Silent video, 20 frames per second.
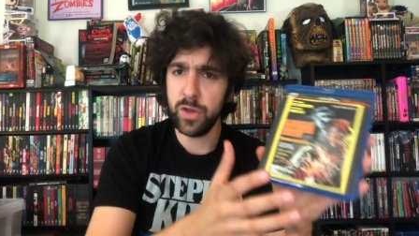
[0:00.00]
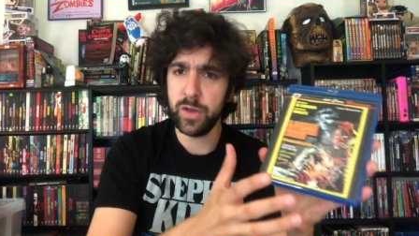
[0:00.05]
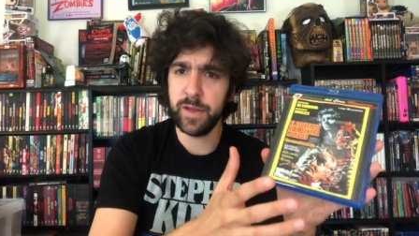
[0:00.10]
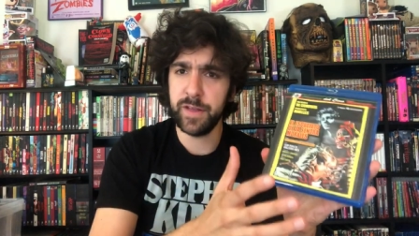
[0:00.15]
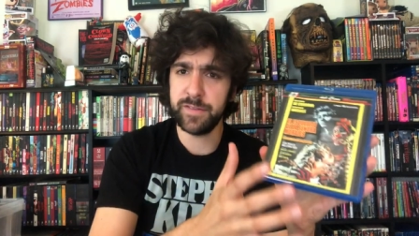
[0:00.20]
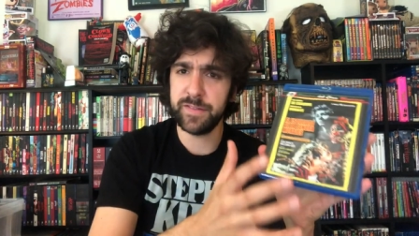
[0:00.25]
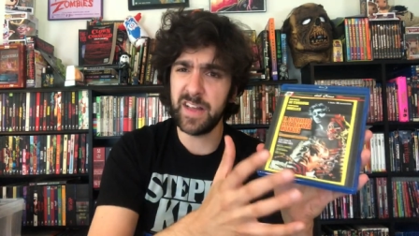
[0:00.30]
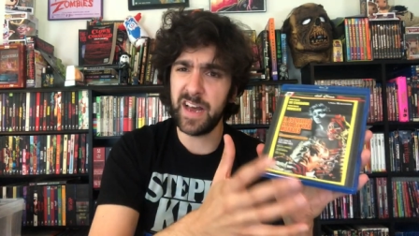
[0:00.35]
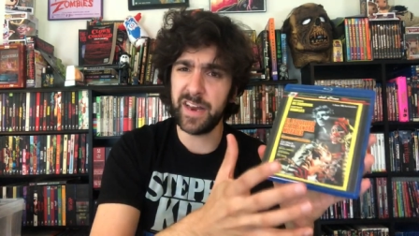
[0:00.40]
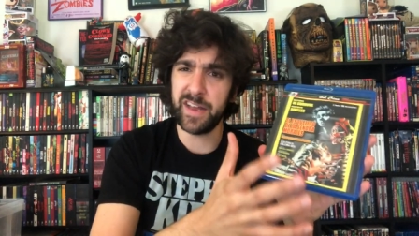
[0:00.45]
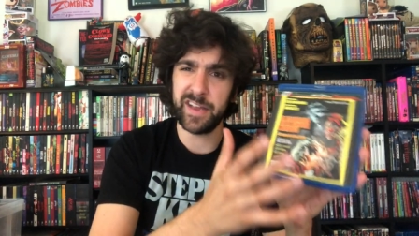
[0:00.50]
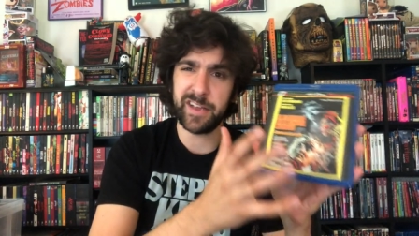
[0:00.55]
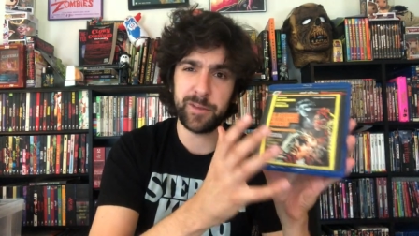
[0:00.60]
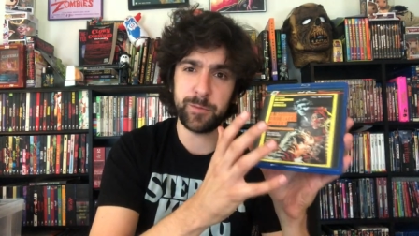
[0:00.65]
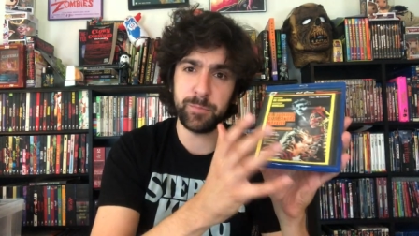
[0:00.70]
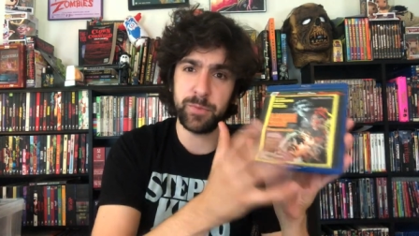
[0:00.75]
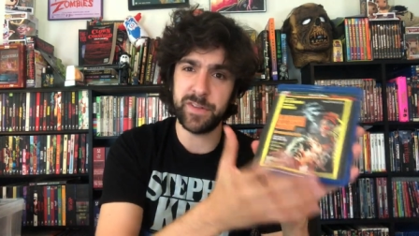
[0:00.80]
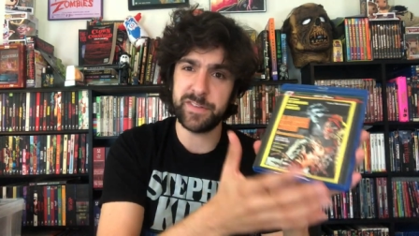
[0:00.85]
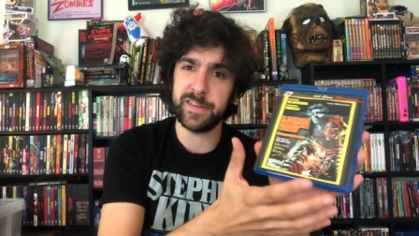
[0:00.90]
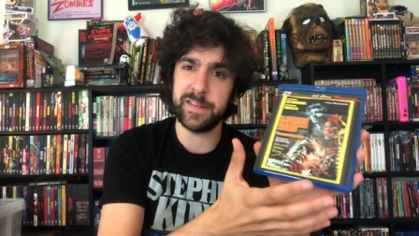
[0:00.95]
it's not
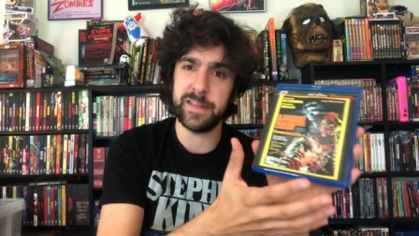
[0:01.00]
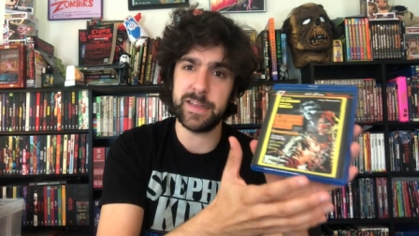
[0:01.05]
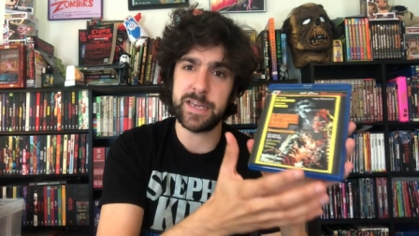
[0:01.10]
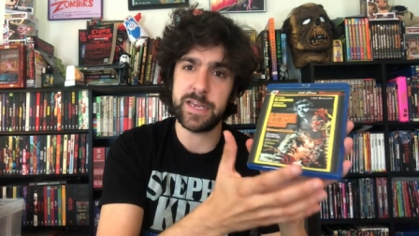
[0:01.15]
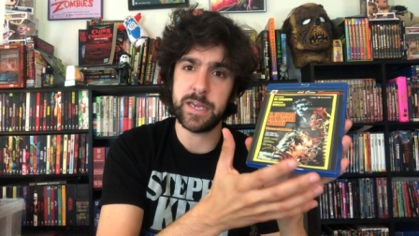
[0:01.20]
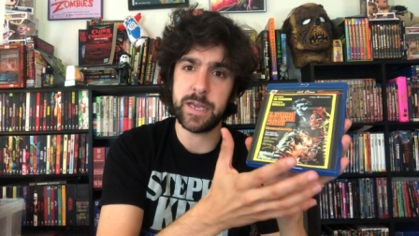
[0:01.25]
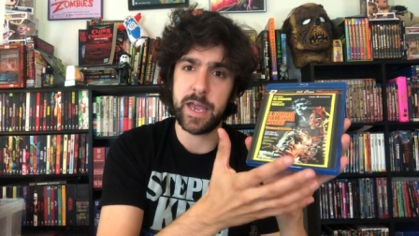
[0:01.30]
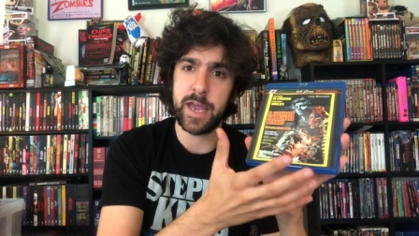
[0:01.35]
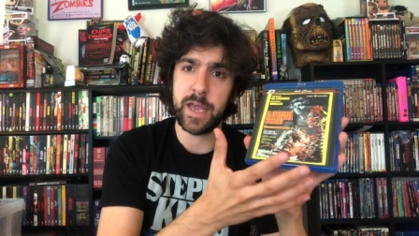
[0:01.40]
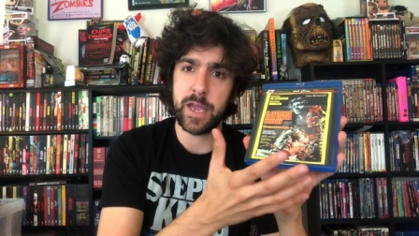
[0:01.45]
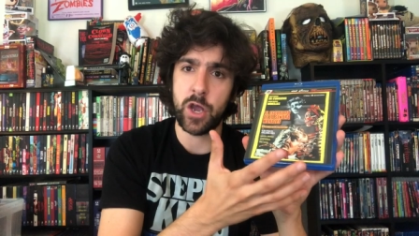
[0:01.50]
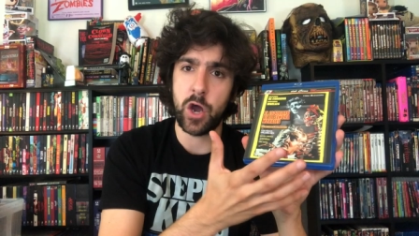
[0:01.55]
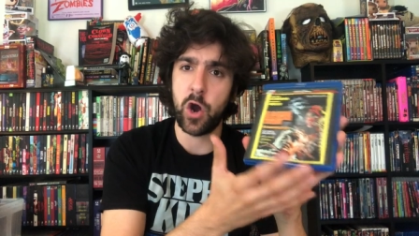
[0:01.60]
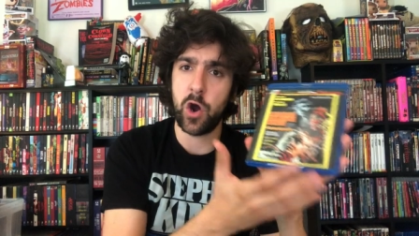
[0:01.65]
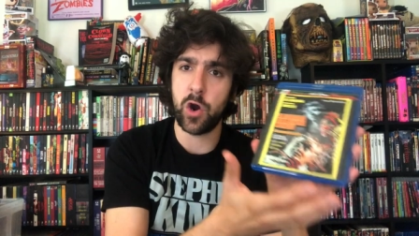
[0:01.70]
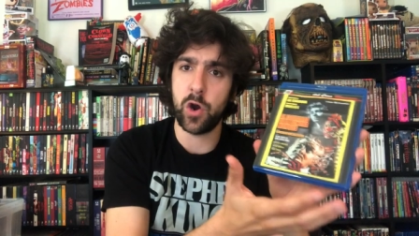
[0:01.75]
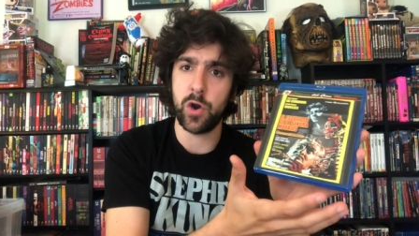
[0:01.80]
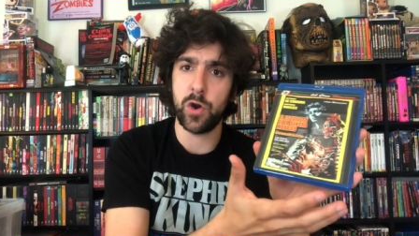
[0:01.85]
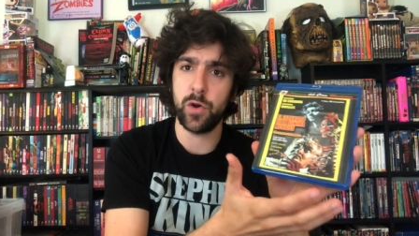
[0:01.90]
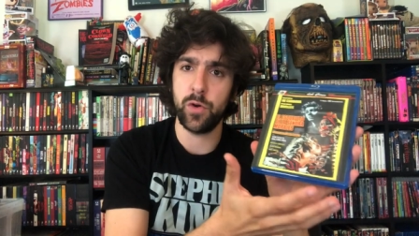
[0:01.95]
explicitly a
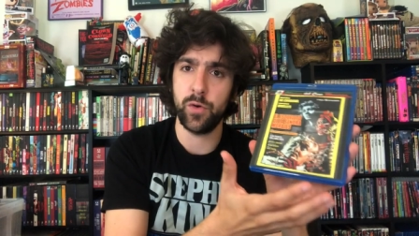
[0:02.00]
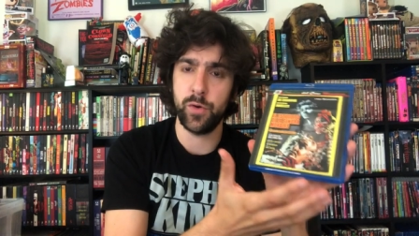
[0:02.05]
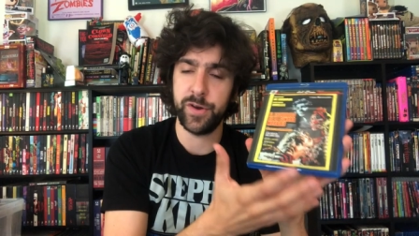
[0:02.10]
horror